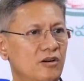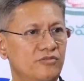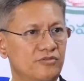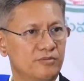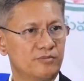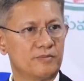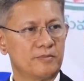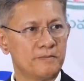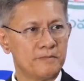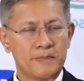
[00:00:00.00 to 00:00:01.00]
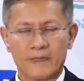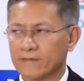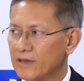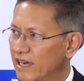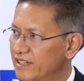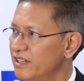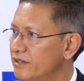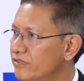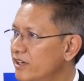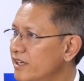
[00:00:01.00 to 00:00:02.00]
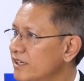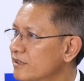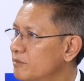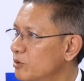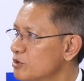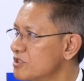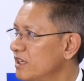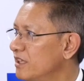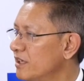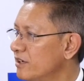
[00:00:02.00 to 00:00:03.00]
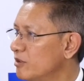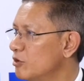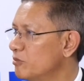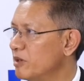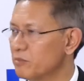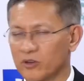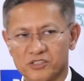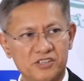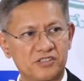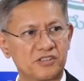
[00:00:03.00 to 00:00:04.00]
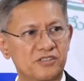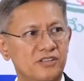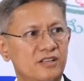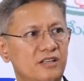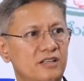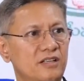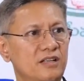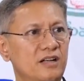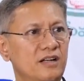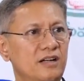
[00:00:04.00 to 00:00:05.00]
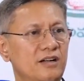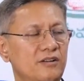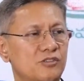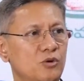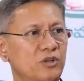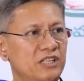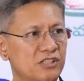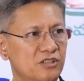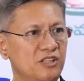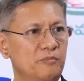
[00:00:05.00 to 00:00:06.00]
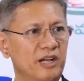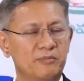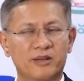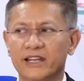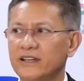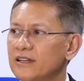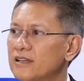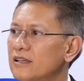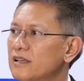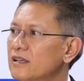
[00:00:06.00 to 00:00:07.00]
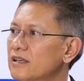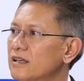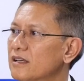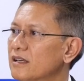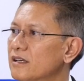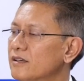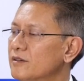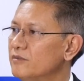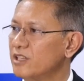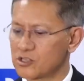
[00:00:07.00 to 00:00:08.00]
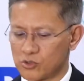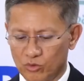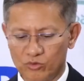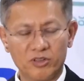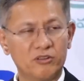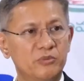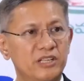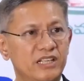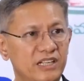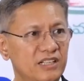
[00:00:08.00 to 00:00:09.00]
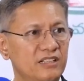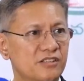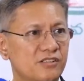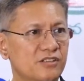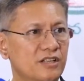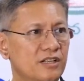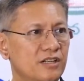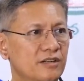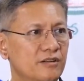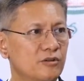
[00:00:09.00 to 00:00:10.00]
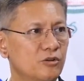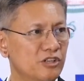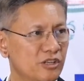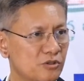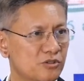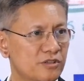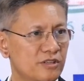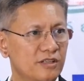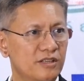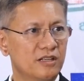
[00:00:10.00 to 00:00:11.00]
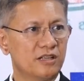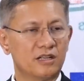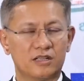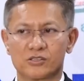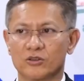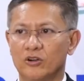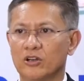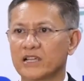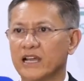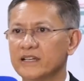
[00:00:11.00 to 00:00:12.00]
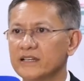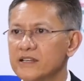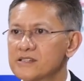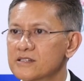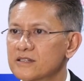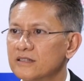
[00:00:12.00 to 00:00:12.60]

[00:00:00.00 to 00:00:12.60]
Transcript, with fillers: of identifying the post and the recruitment processes. So it is on the pipeline. Very soon we will be hearing this good news. So all candidates,